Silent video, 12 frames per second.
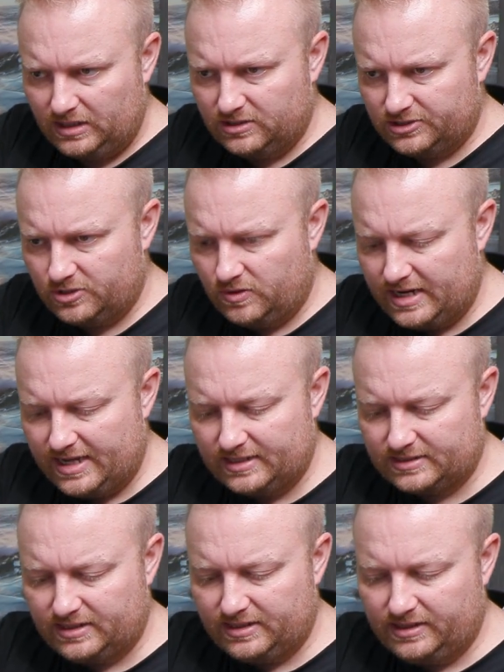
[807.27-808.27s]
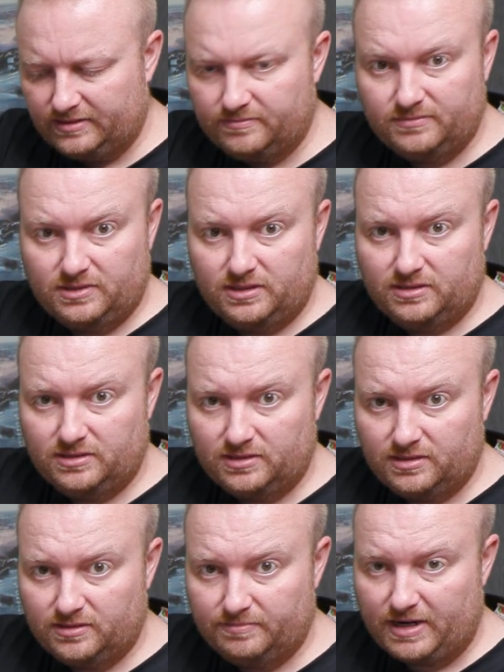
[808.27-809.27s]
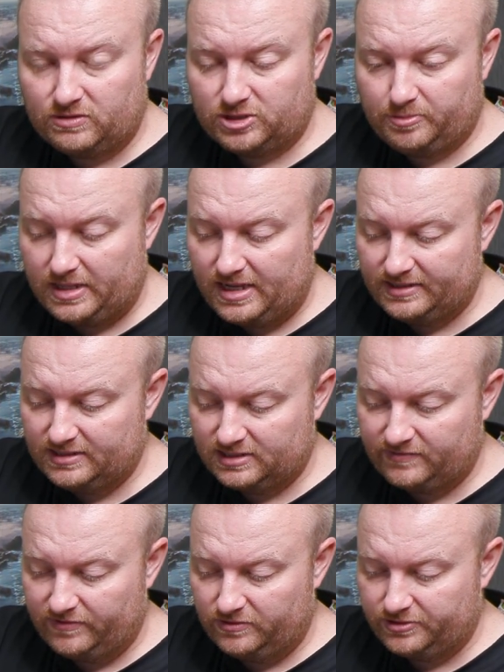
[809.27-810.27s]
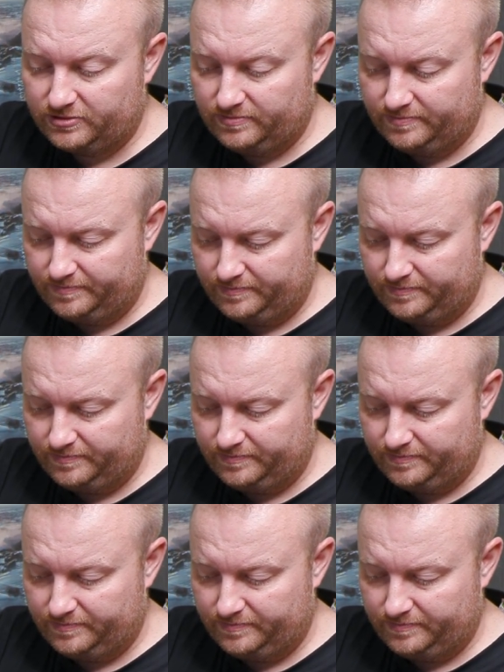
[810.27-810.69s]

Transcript: So it has a power supply dust filter,